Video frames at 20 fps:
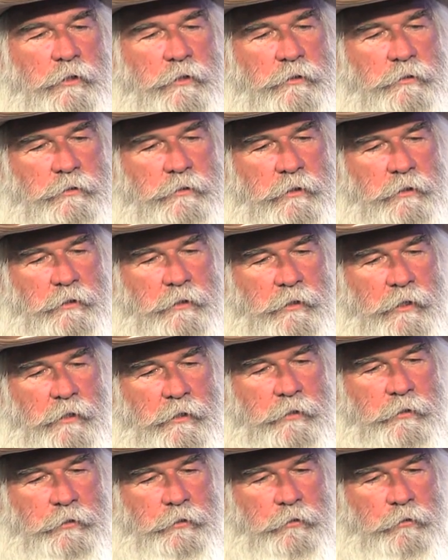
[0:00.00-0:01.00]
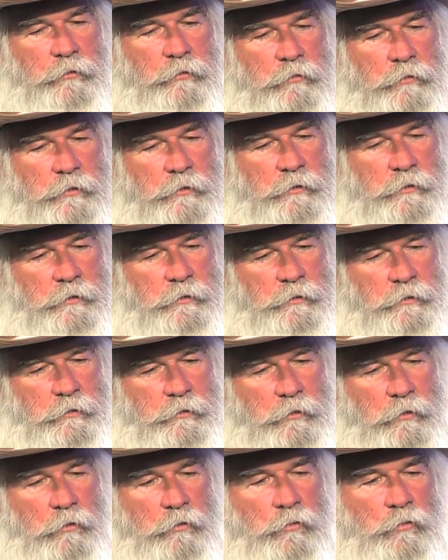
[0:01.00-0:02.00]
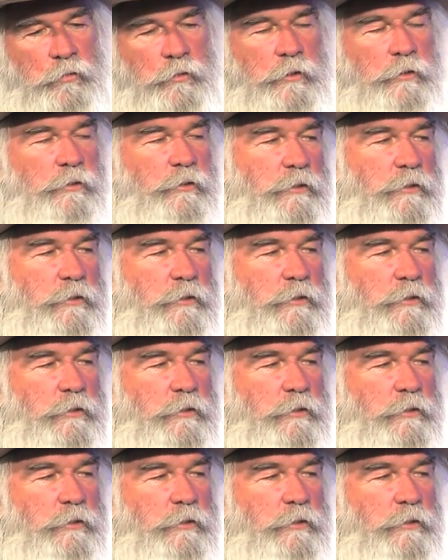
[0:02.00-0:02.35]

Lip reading: He said, and I hear Golden